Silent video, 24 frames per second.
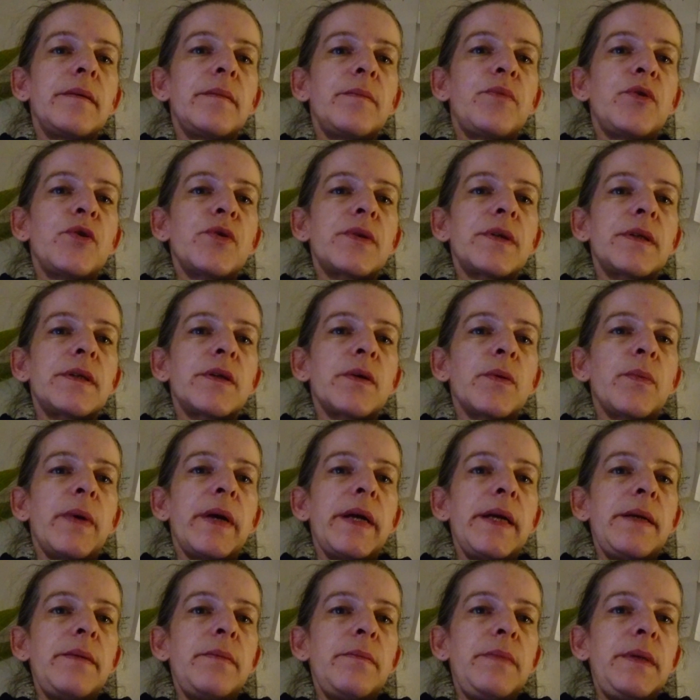put it
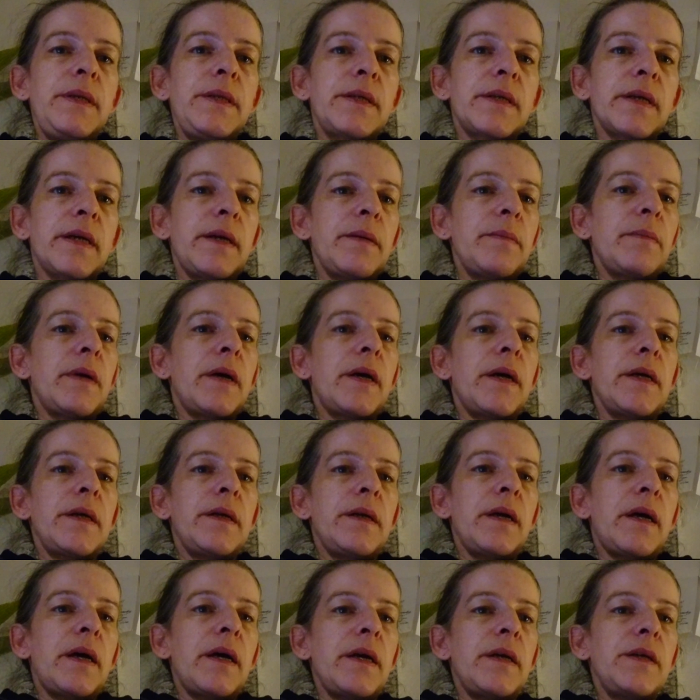away, meantime,
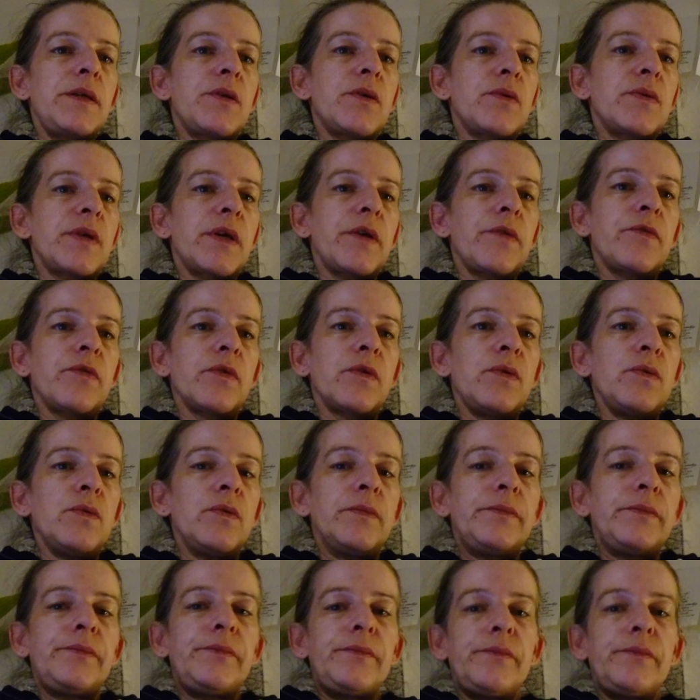I don't have a clue.